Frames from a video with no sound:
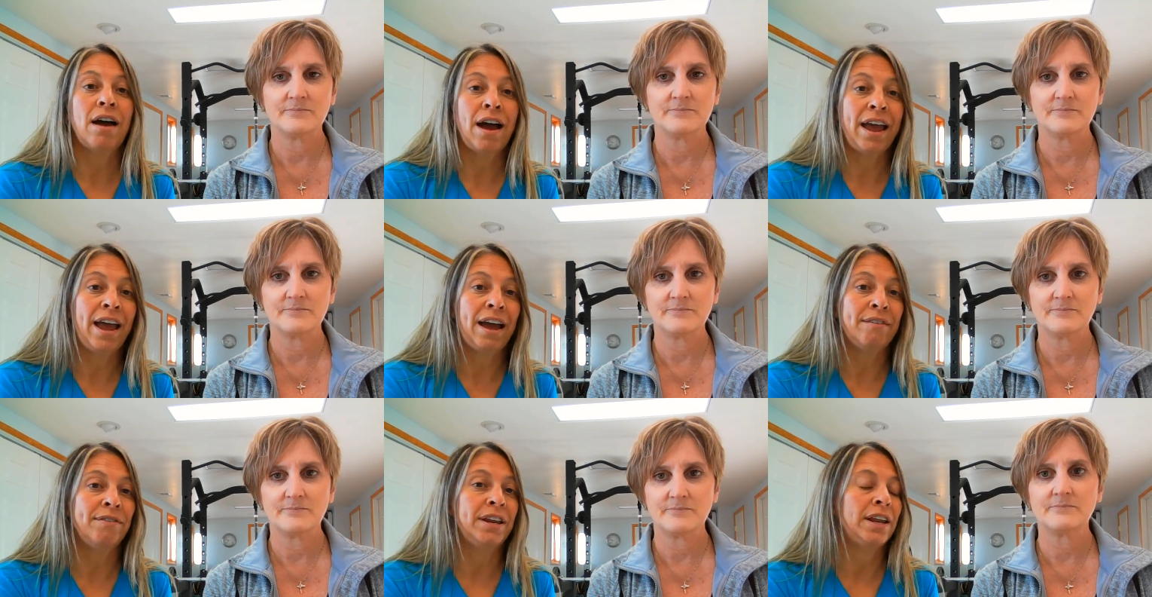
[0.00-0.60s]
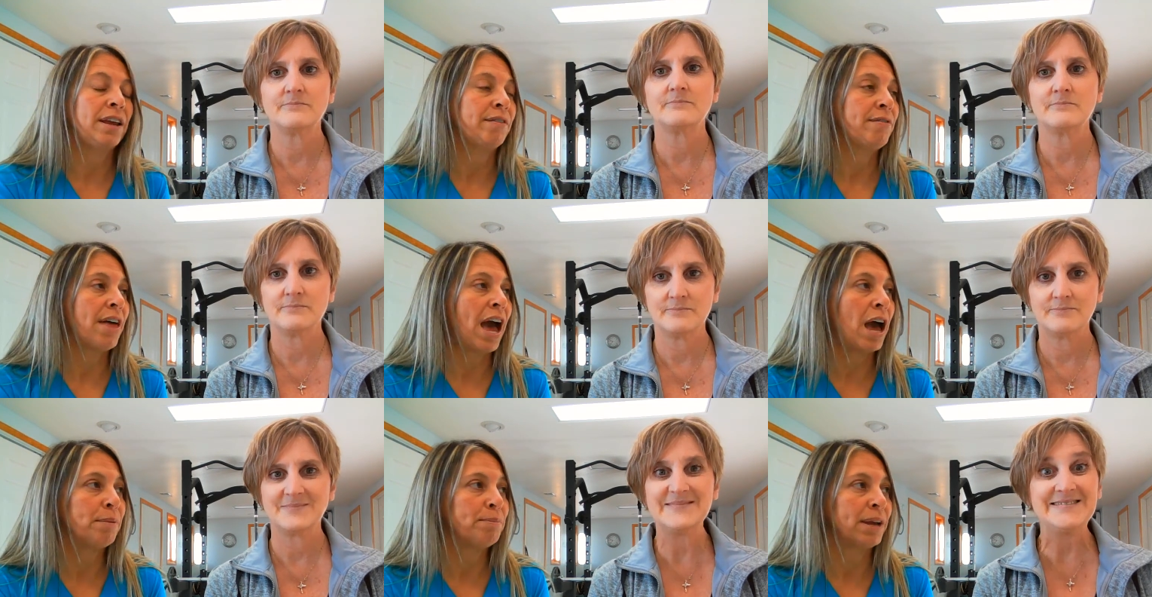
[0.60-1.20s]
Speaker 1: not have any of
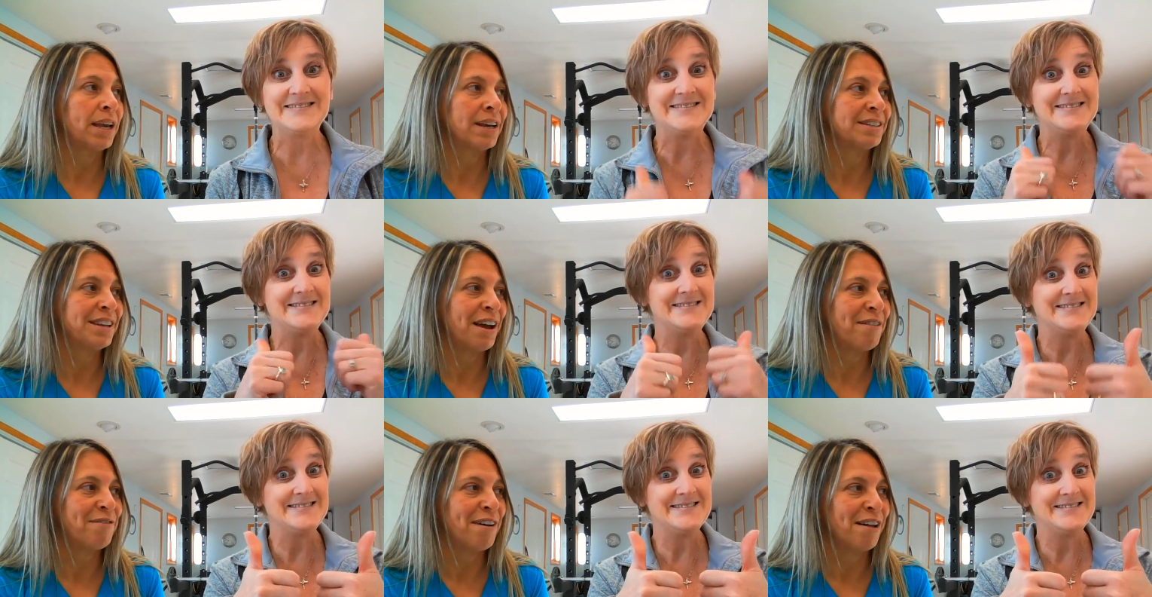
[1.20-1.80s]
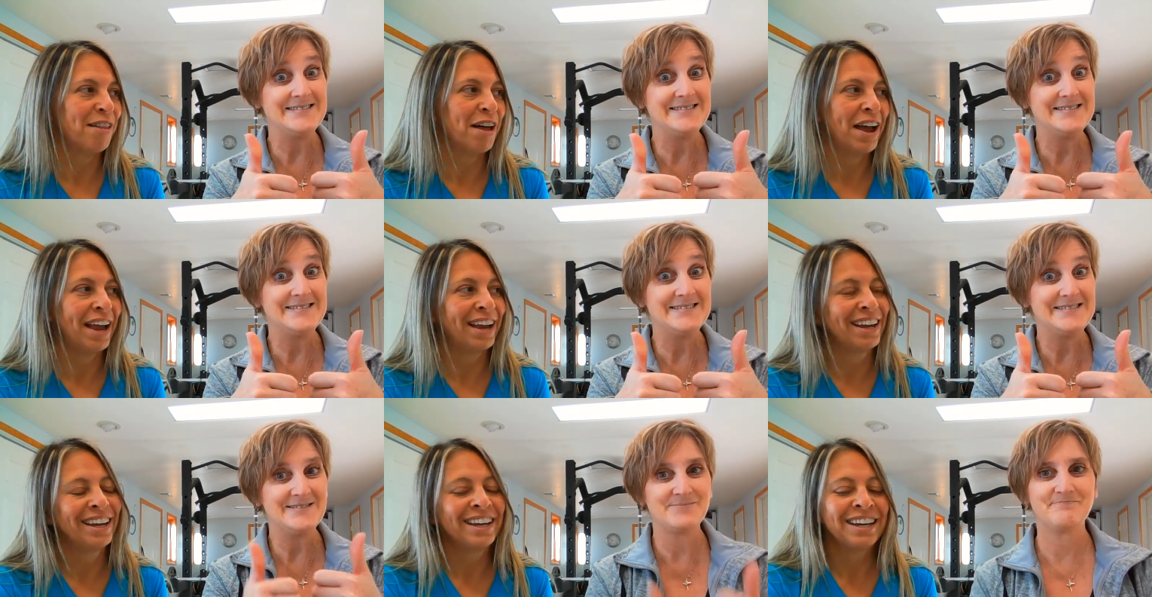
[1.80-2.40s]
that because I felt
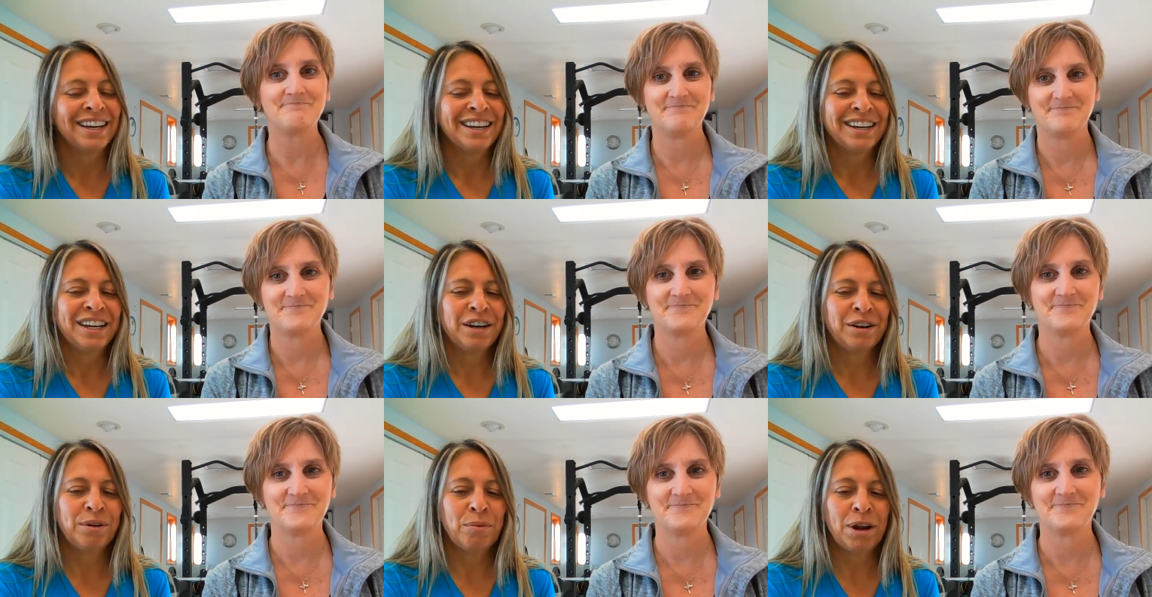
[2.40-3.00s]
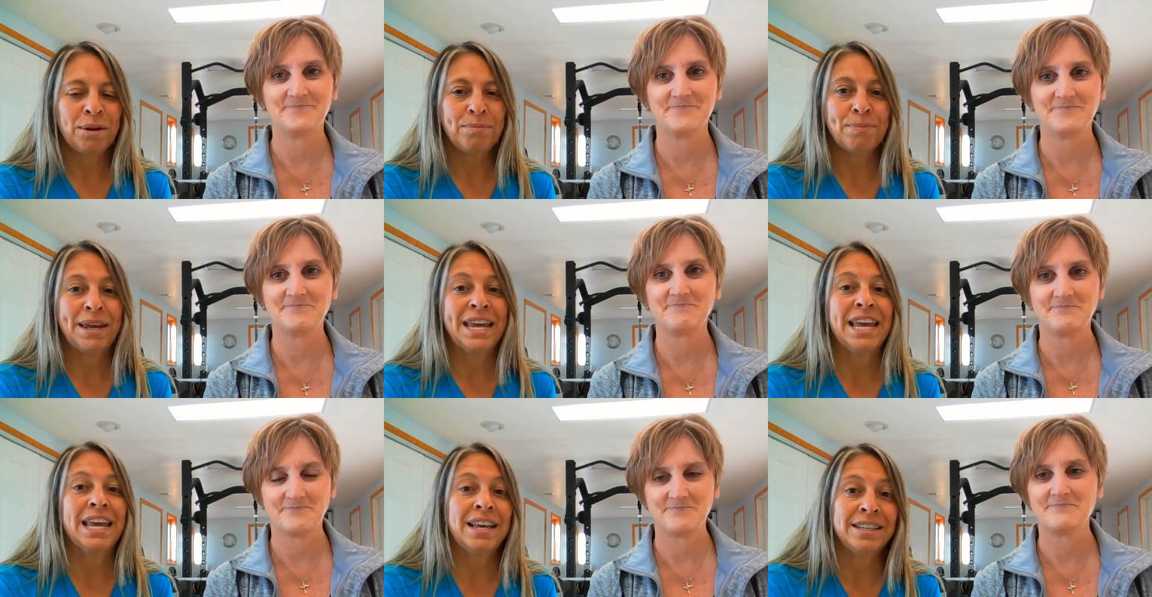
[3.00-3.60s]
like, you know, you want to
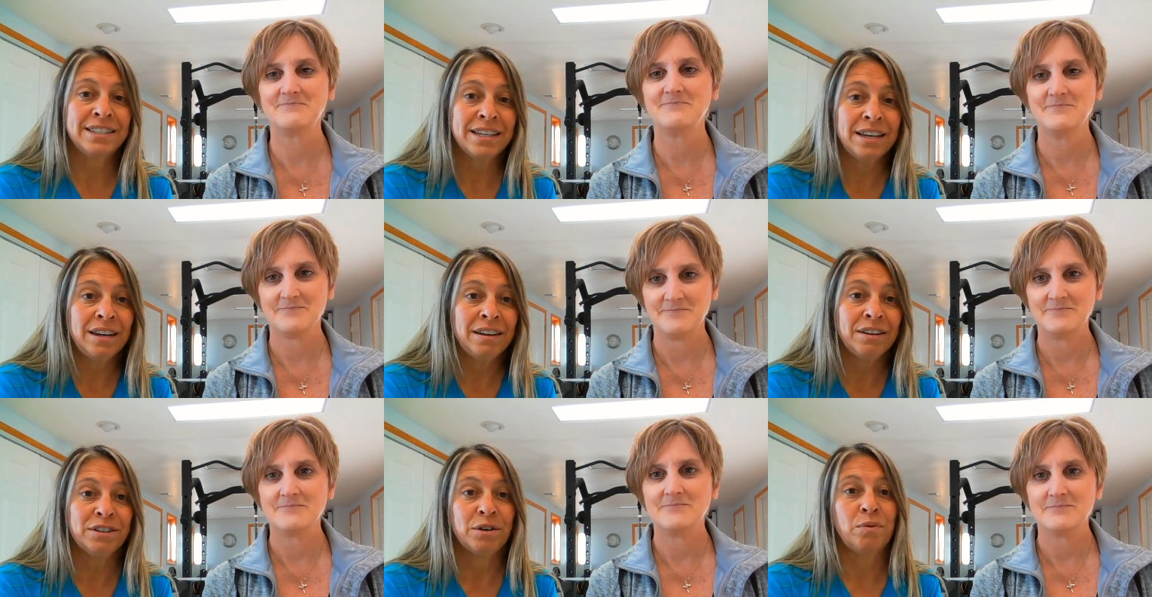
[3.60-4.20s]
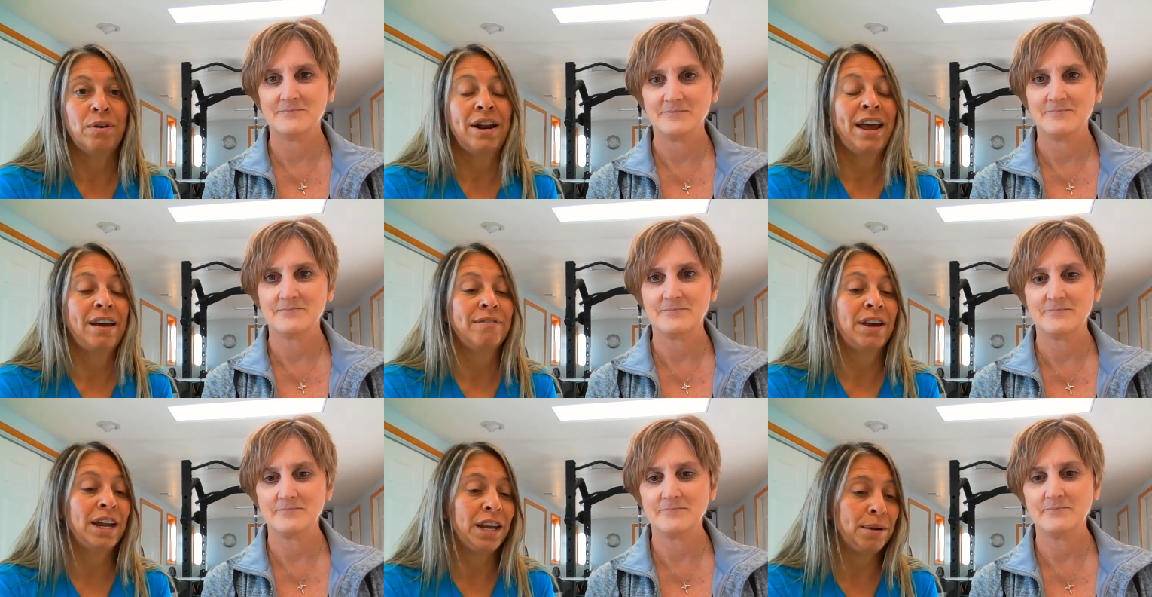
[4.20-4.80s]
be easy, you don't want to
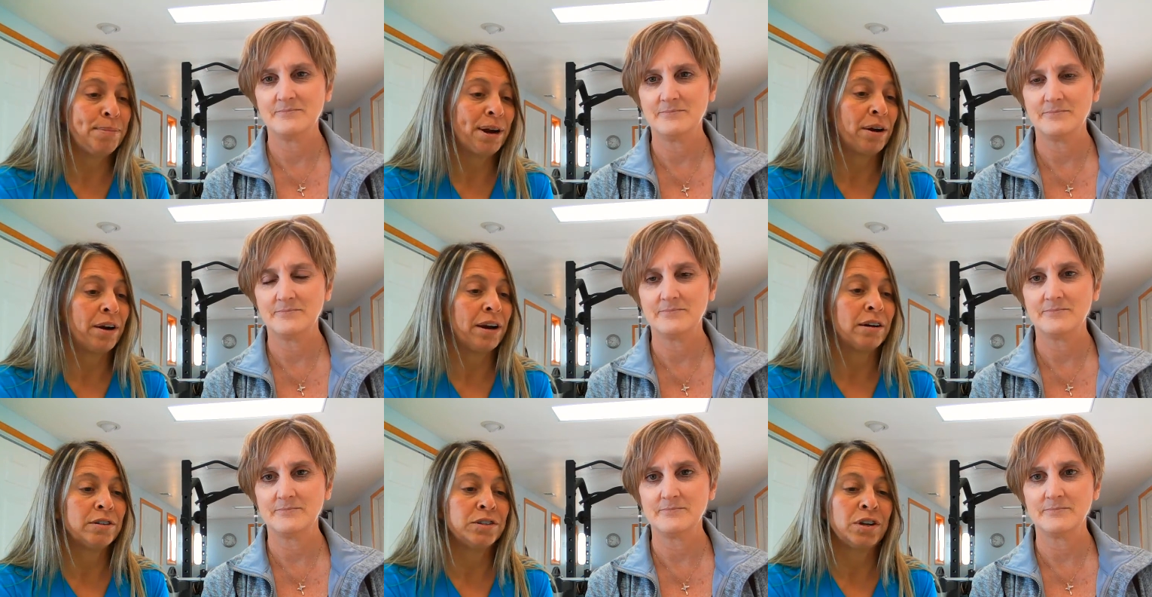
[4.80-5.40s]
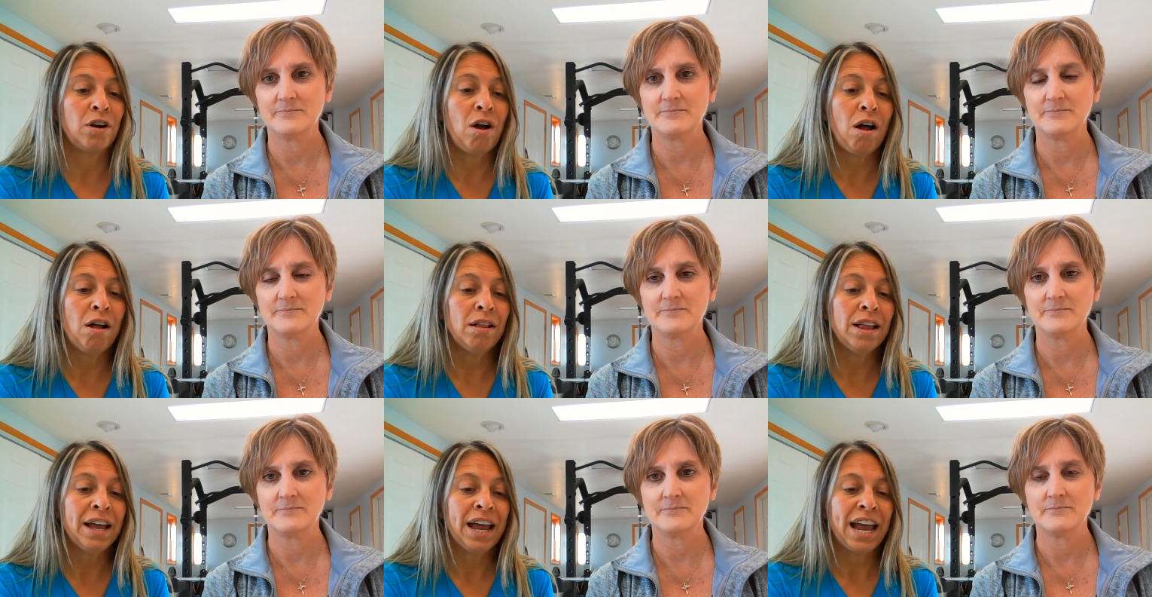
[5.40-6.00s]
have any barriers at
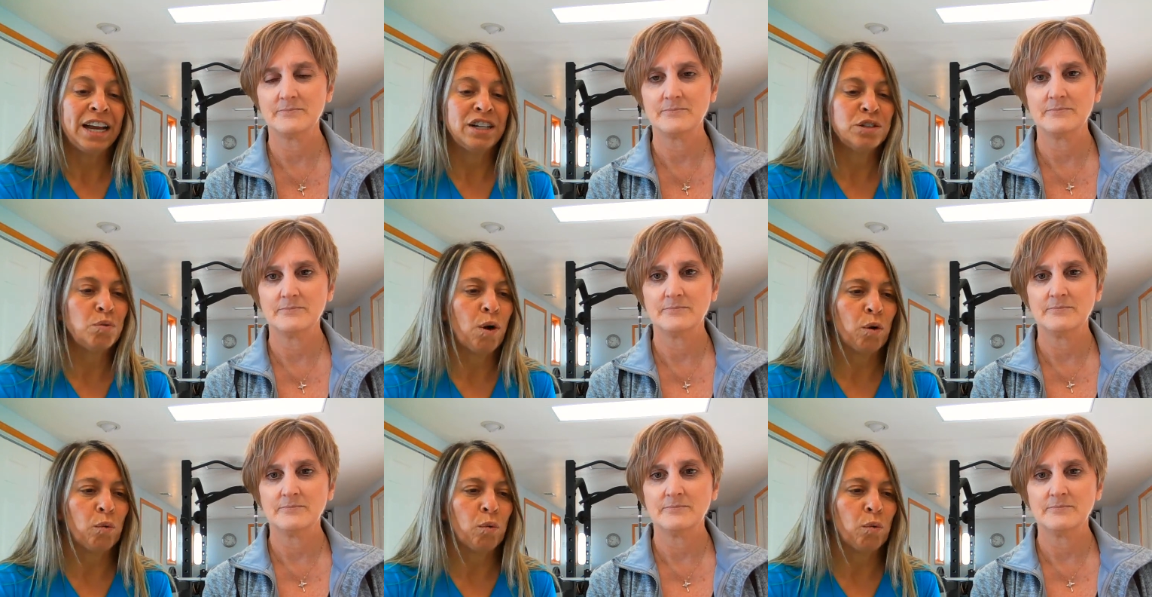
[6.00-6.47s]
all, you just